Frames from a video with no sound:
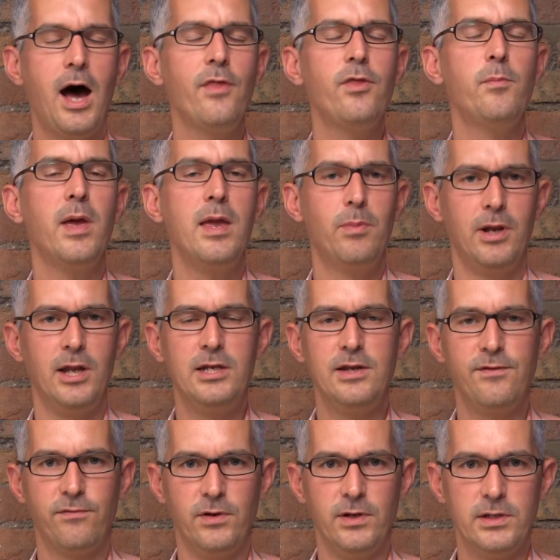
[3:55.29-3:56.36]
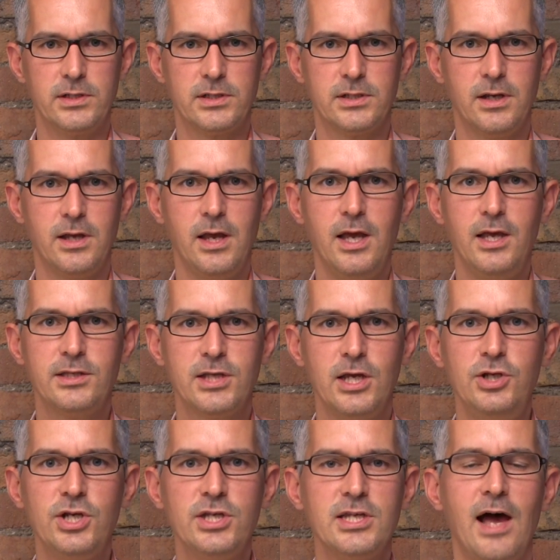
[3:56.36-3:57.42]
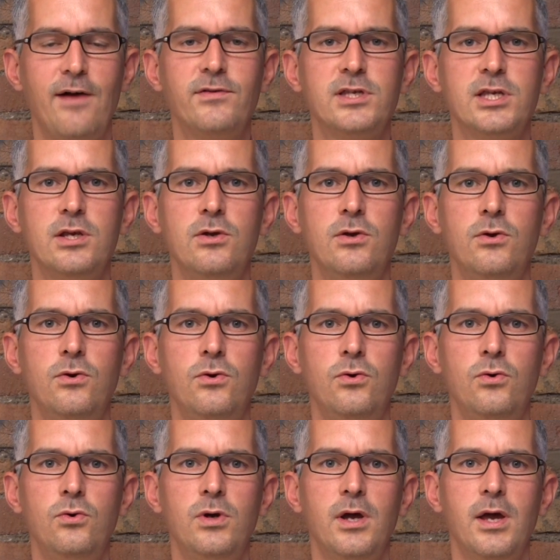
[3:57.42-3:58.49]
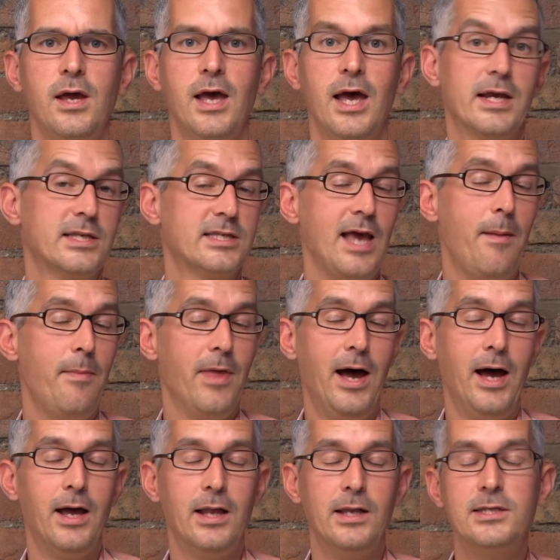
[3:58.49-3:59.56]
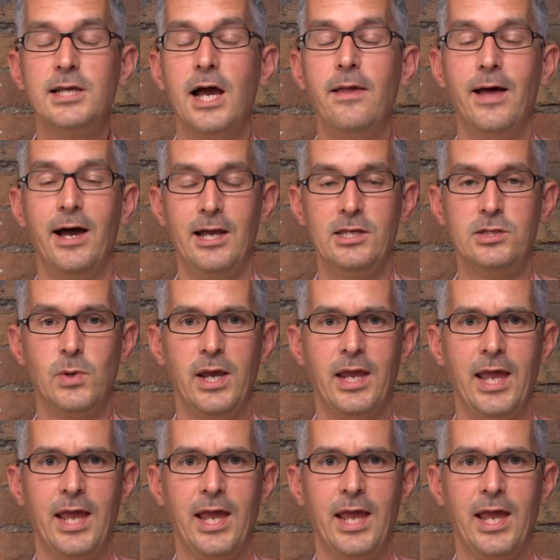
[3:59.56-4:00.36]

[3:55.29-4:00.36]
Other people are different. So you just have to accept that and take that into